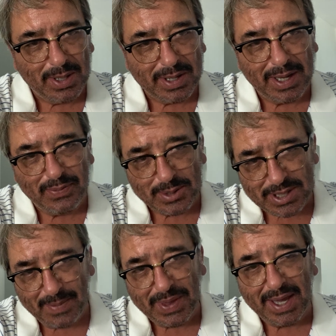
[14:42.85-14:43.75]
looking for
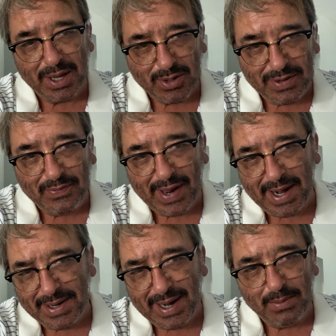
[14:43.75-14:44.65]
something I couldn't
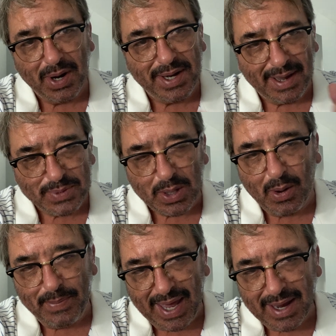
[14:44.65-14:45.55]
find it. I might have to go
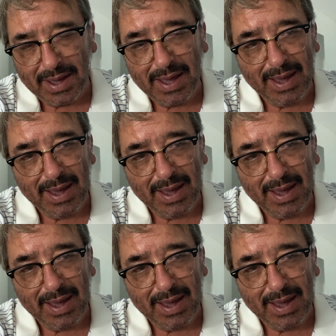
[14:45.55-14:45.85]
back.